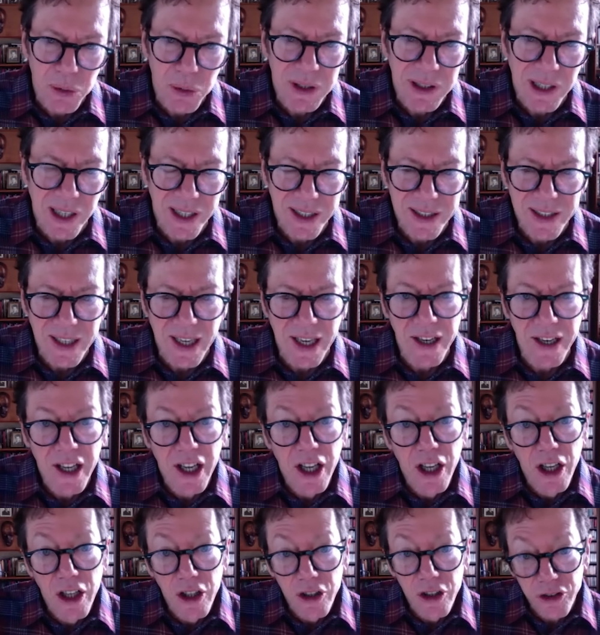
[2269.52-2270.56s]
like that.
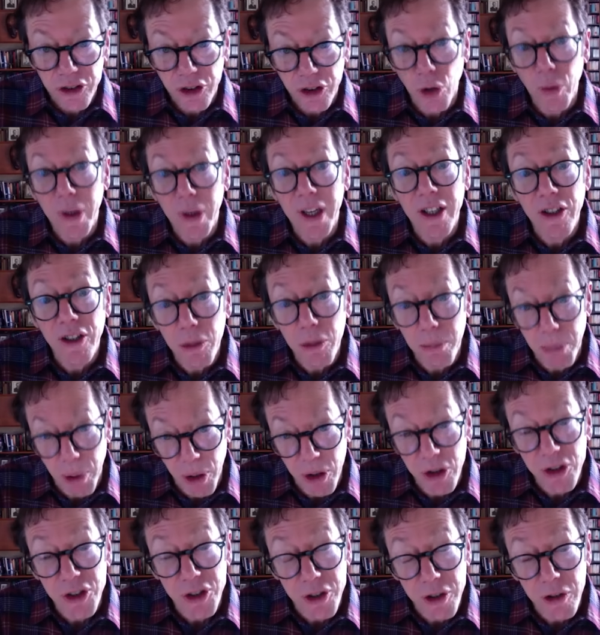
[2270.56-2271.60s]
So, in your
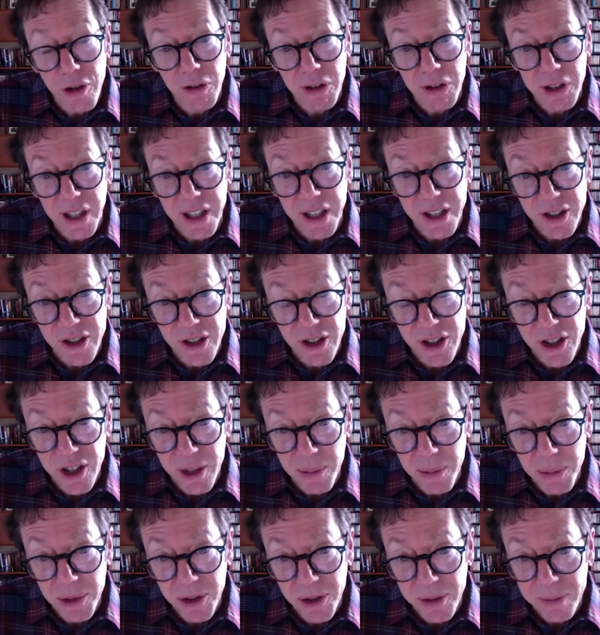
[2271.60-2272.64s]
personal
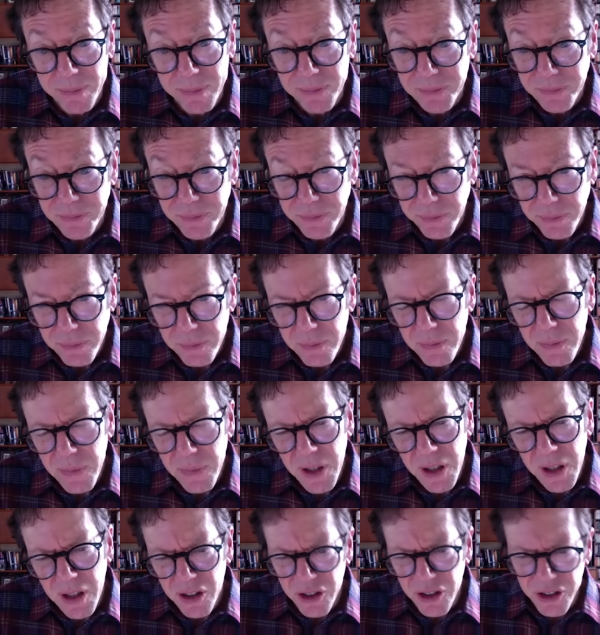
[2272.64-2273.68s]
relationships,
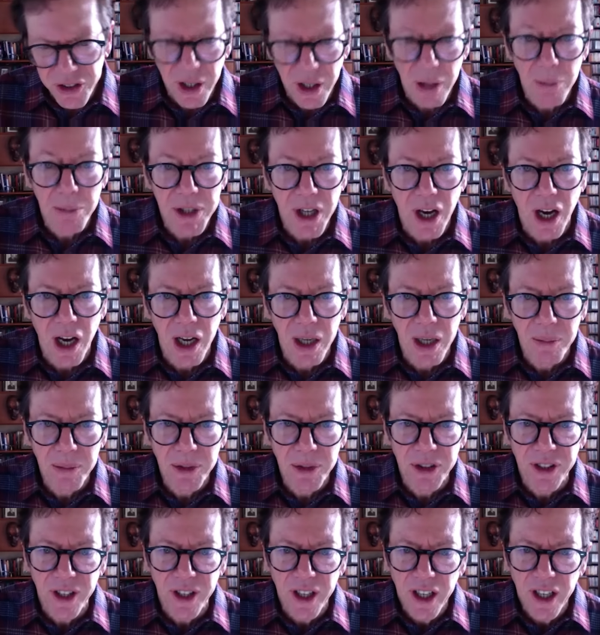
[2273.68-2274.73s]

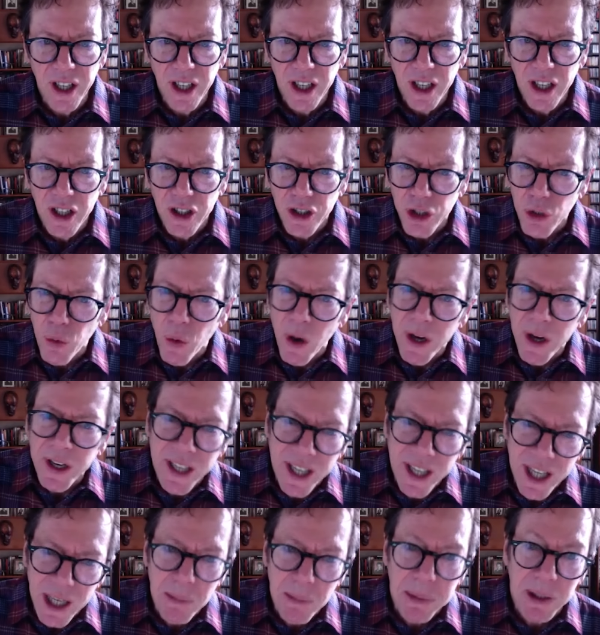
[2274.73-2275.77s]
sometimes you want to
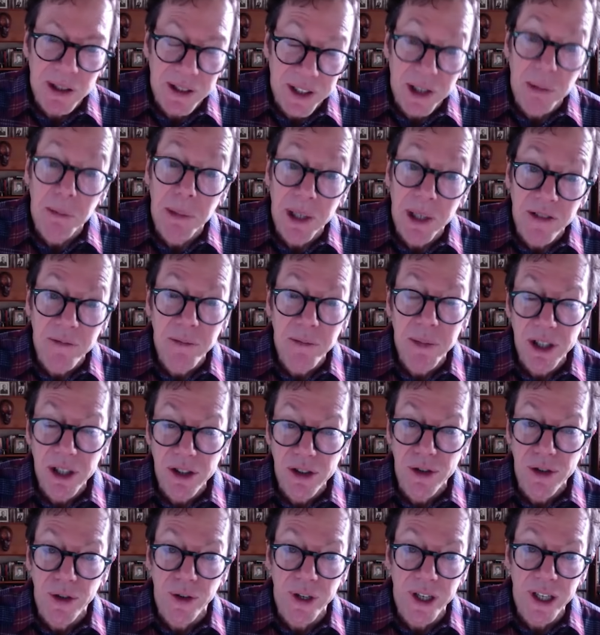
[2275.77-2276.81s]
keep a little bit of
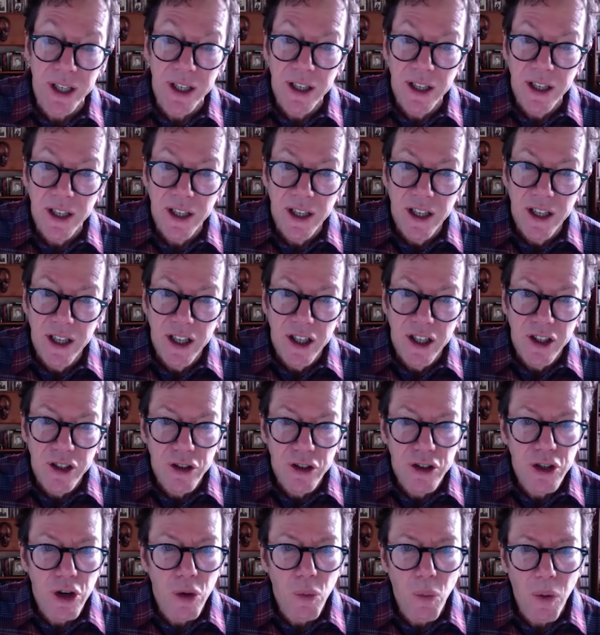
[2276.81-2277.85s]
mystery. You
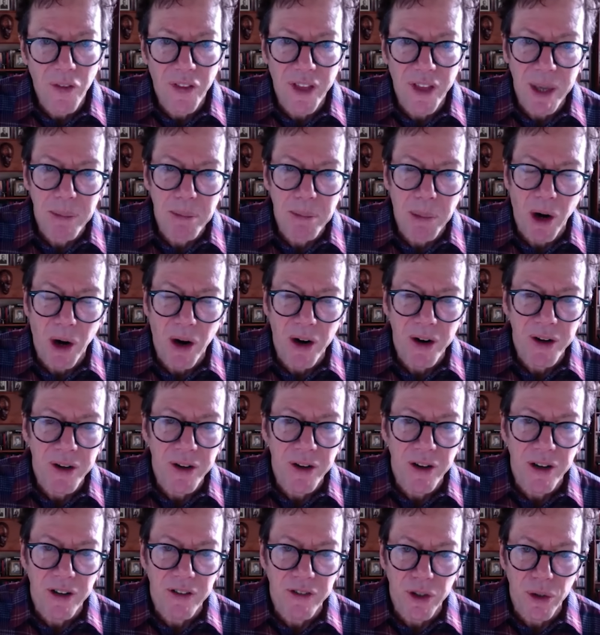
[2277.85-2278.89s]
don't want that
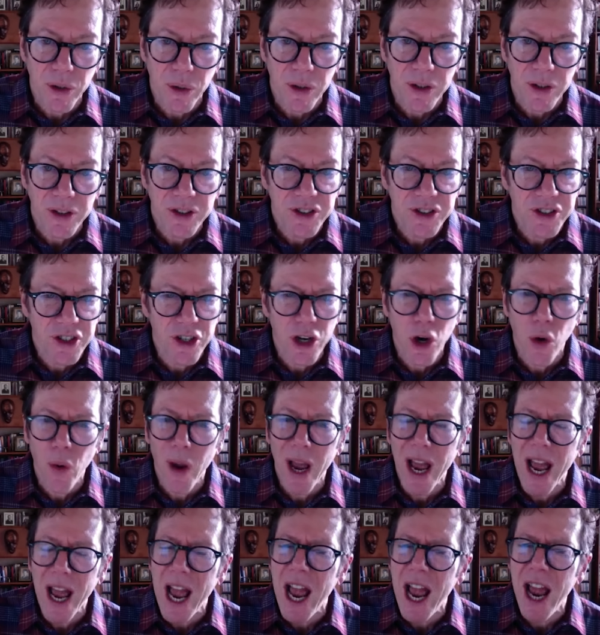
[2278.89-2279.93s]
partner of yours to know
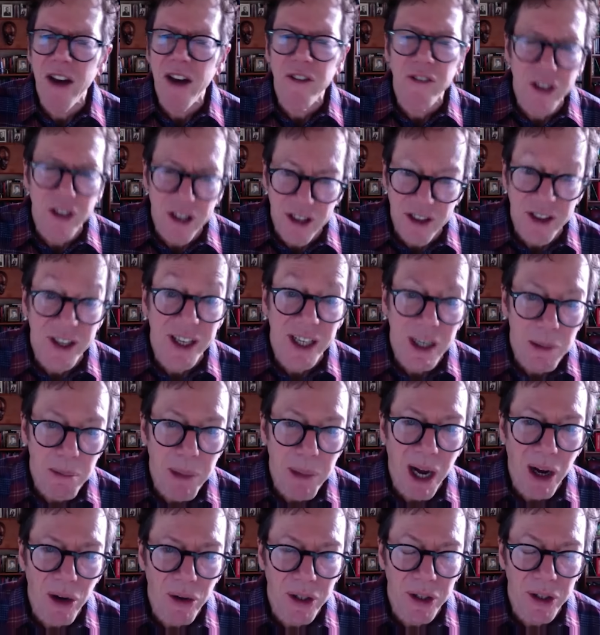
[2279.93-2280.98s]
everything
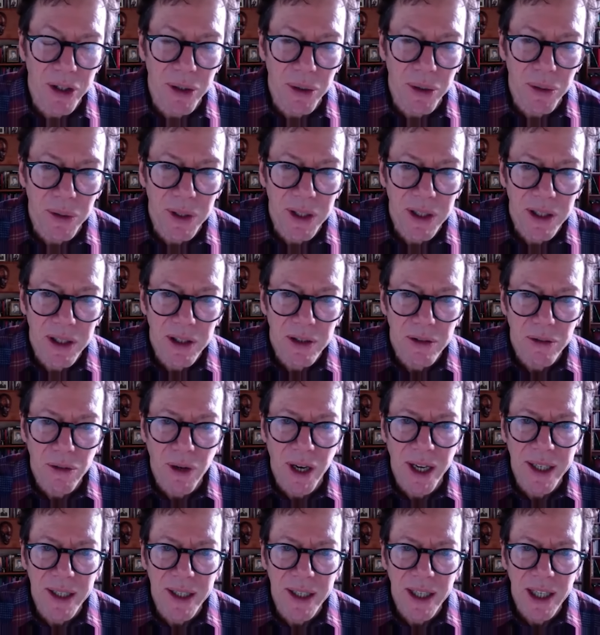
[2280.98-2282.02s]
about you,
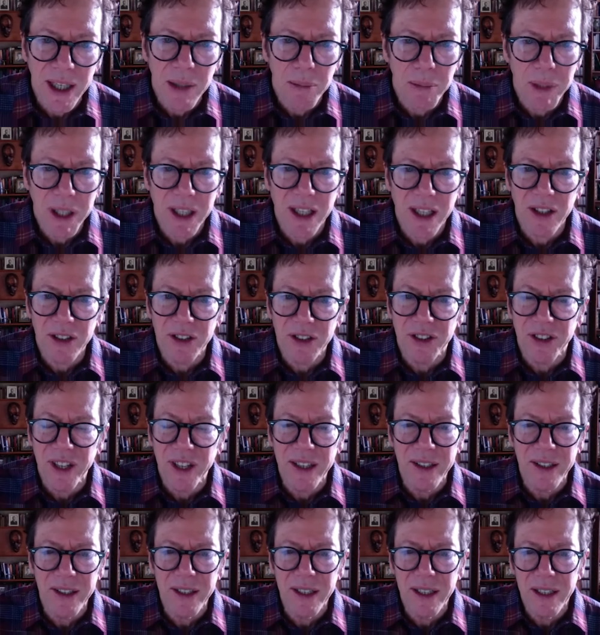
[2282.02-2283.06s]
right? Because
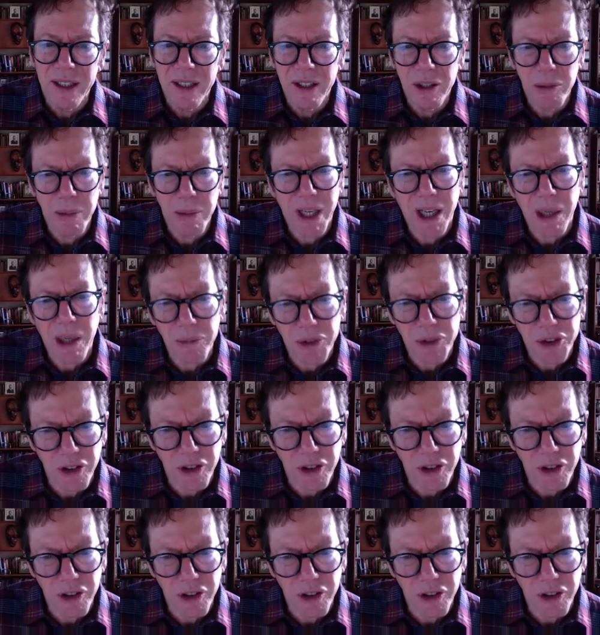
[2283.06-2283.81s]
then you become so